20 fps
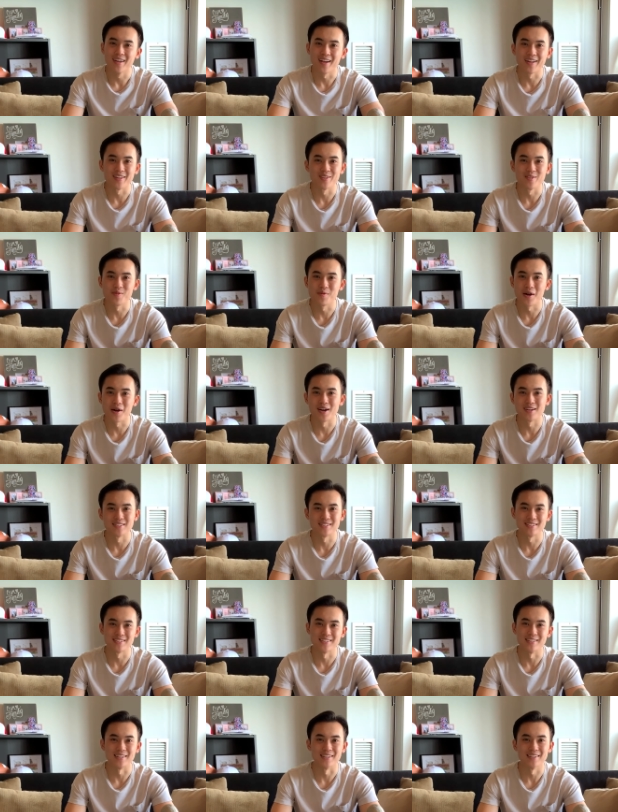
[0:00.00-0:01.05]
at
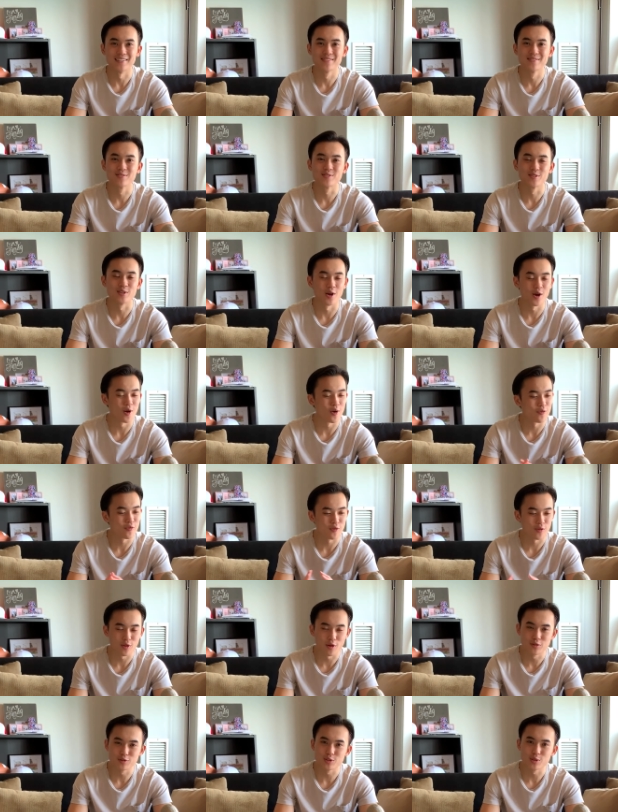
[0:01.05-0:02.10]
UIC. So, for
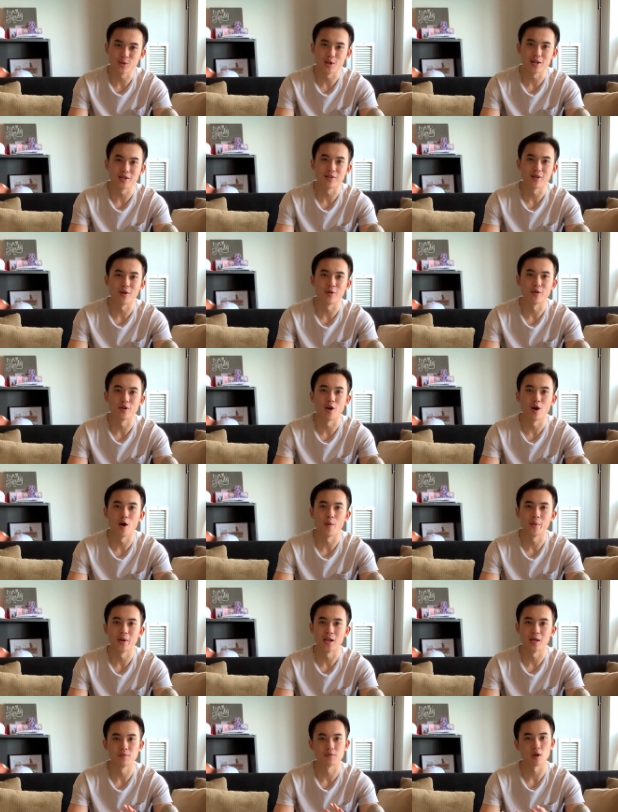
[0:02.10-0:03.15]
those of you that don't know, my
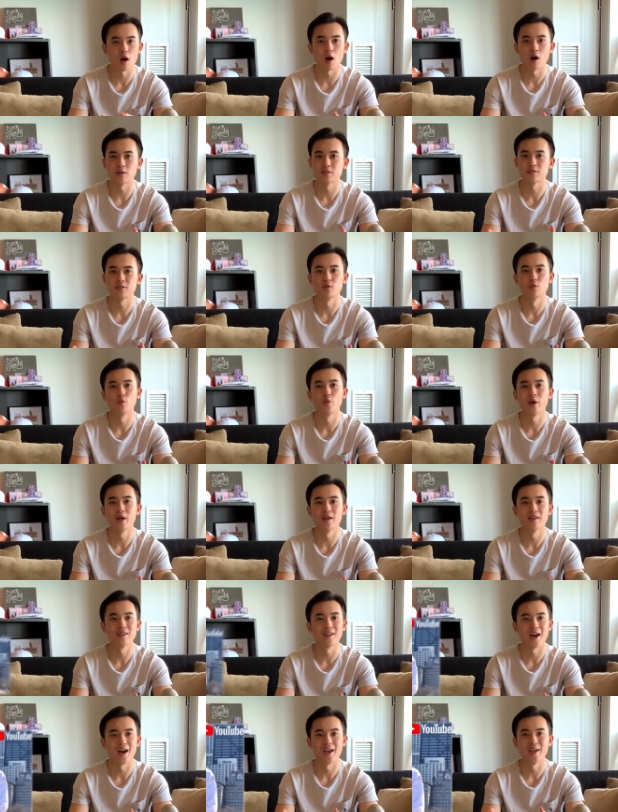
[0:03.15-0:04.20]
name is Austin
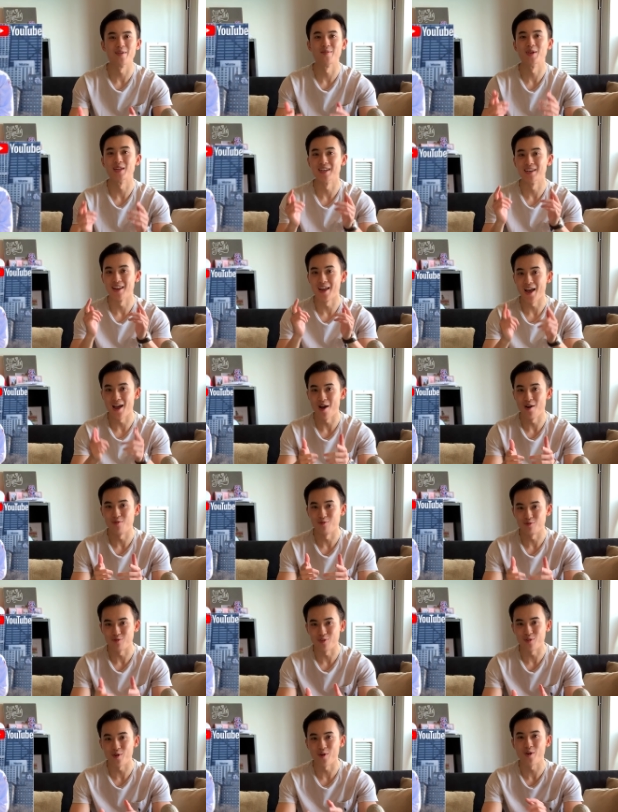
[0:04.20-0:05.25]
Nguyen. I am an
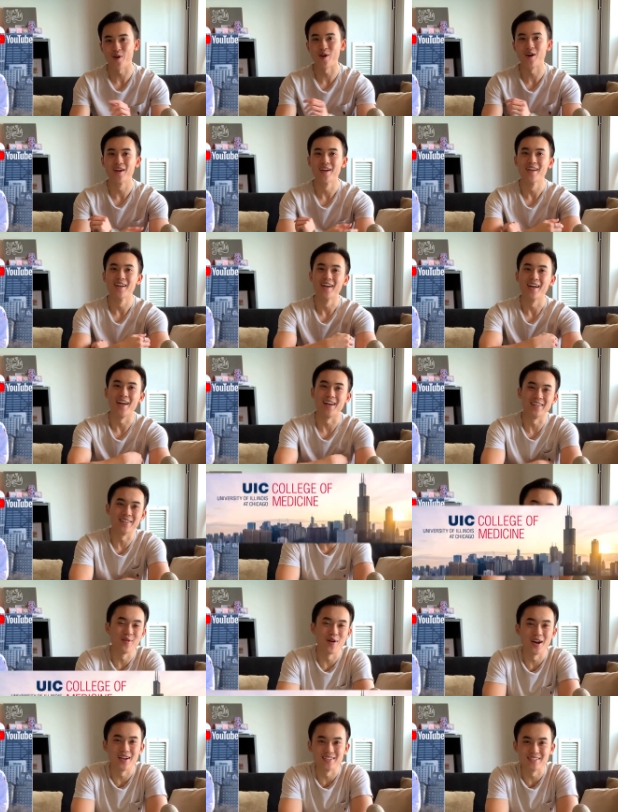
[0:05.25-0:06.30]
M4 at
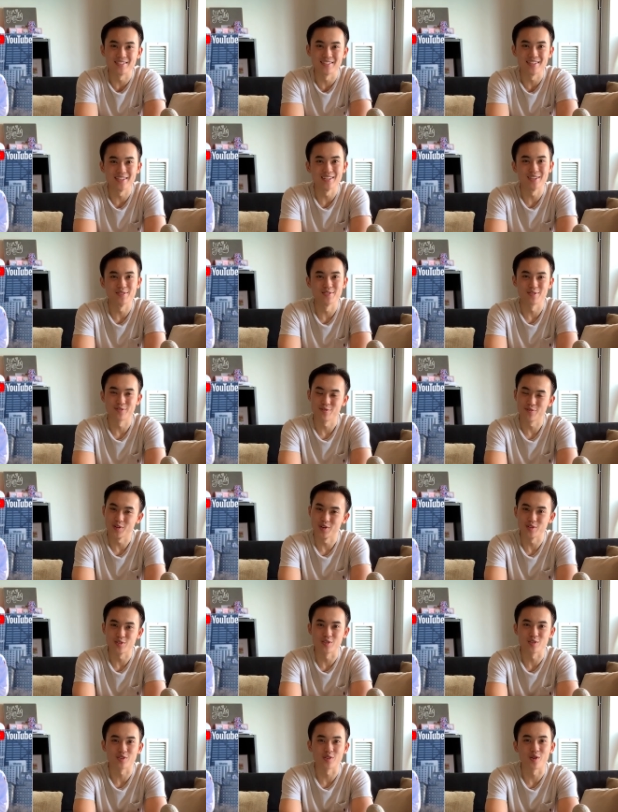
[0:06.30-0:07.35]
UIC. Just
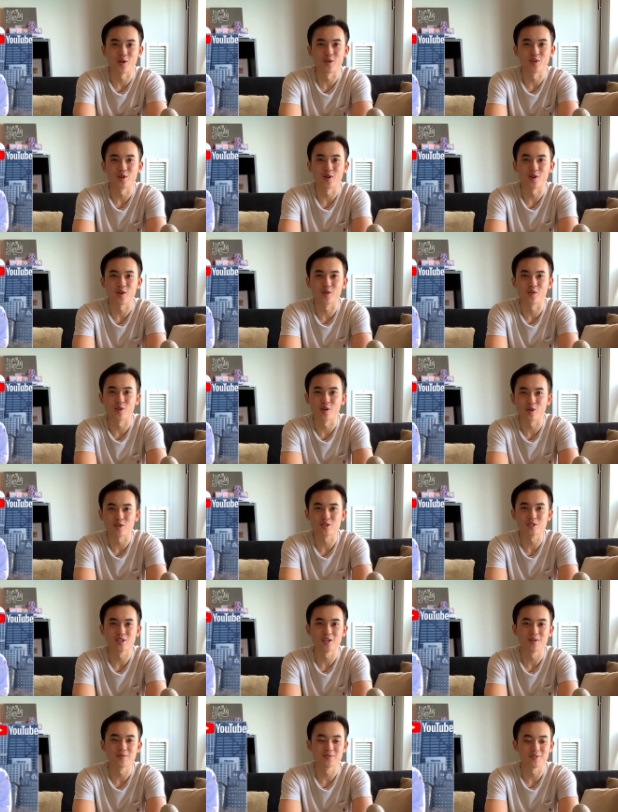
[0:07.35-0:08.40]
finished his third year
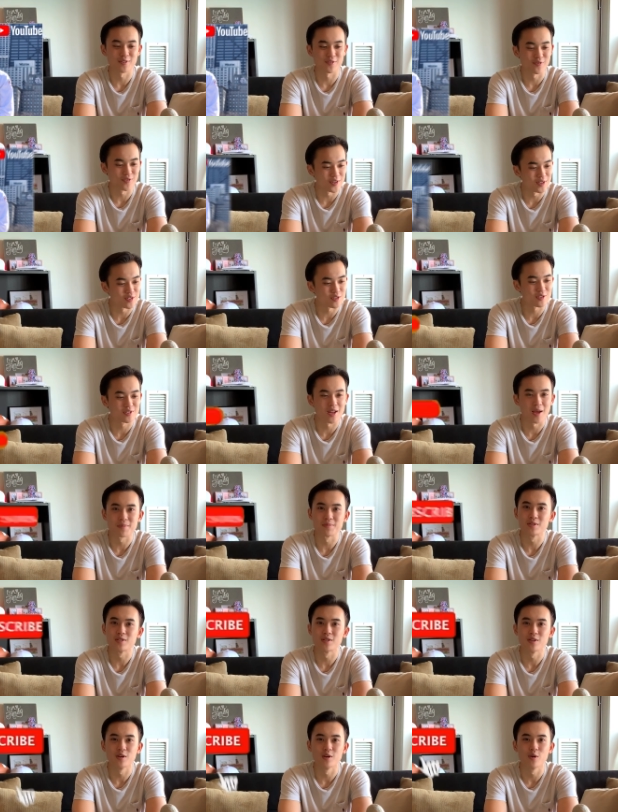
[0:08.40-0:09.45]
clerkships, just finished step
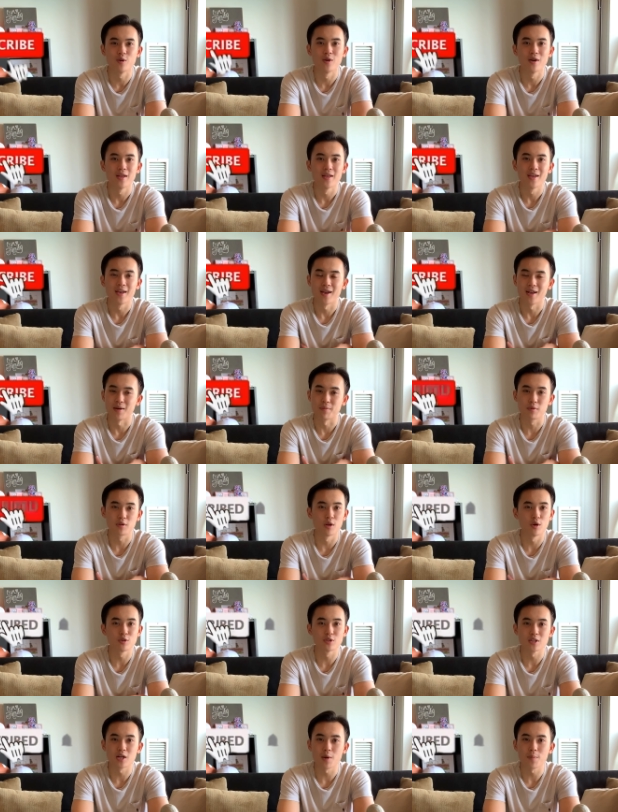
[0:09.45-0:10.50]
two, and I'm
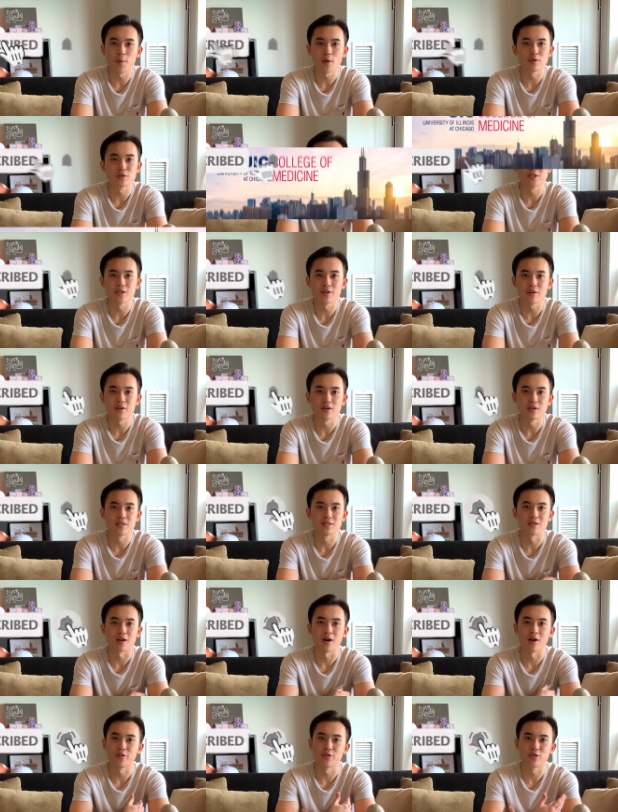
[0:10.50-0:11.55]
closing up our series
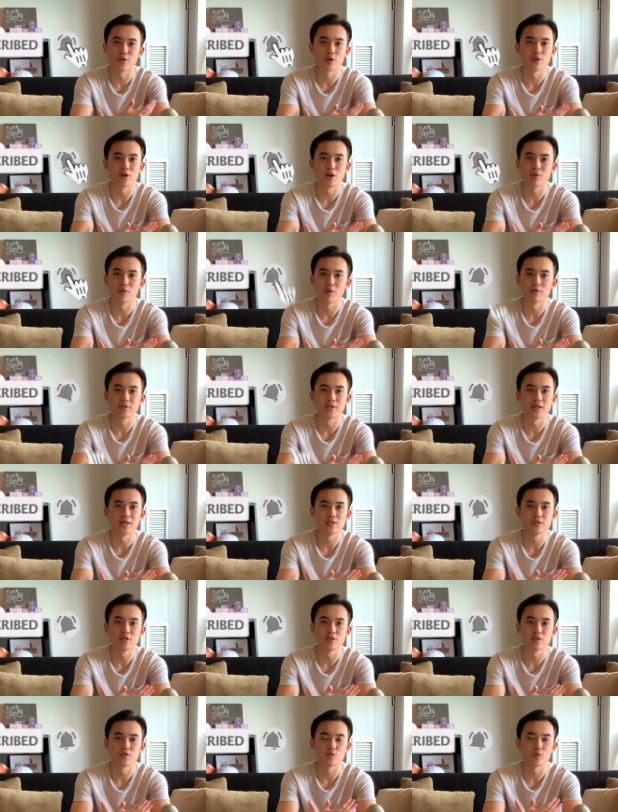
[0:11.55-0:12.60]
on third year
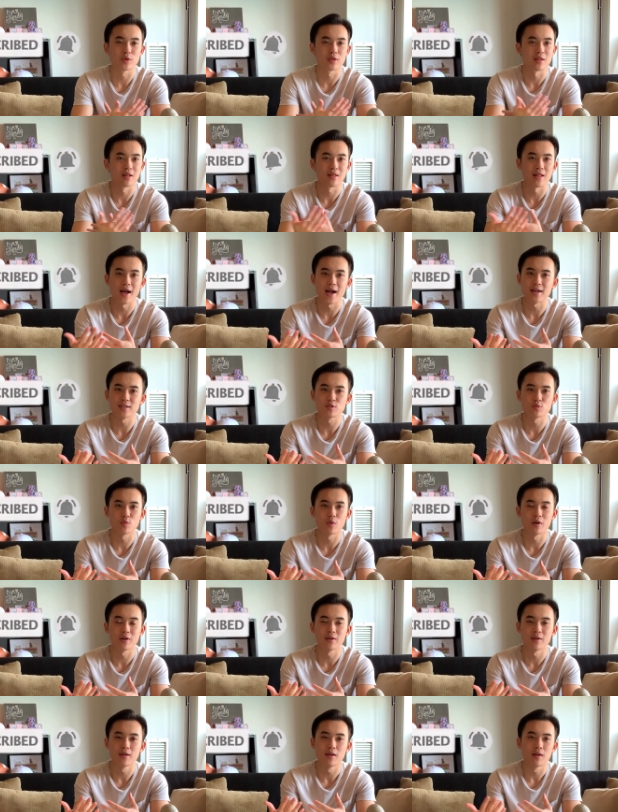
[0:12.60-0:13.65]
rotations with the last
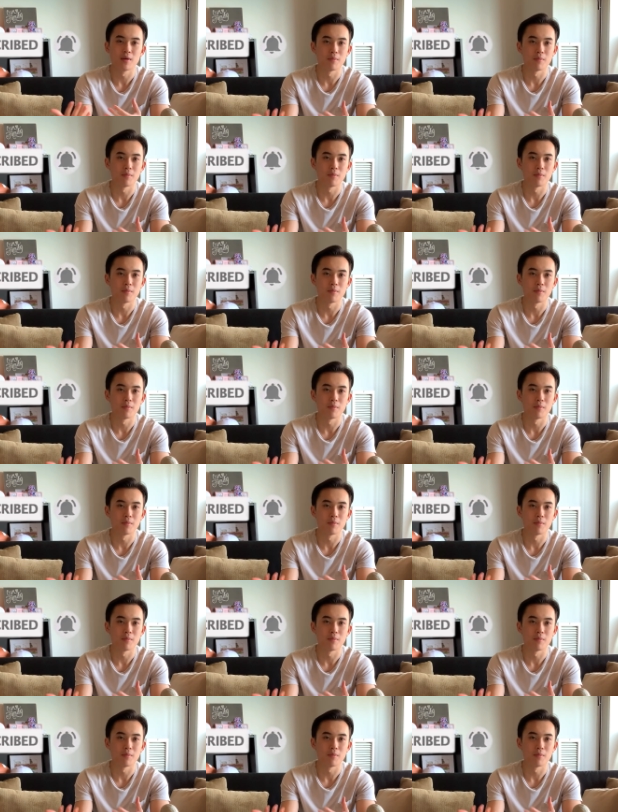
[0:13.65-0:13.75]
one,